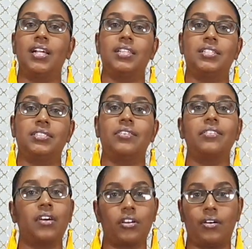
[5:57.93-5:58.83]
This could
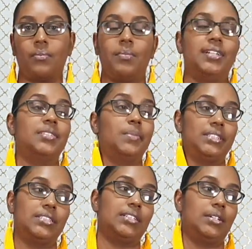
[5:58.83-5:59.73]
not come at a
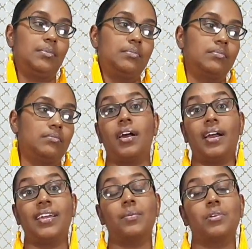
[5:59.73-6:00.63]
better time.
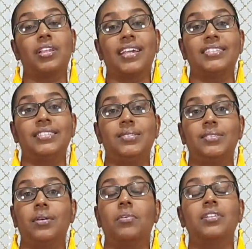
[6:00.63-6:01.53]
I am gonna get to
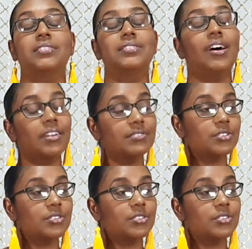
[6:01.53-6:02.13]
use up a ton of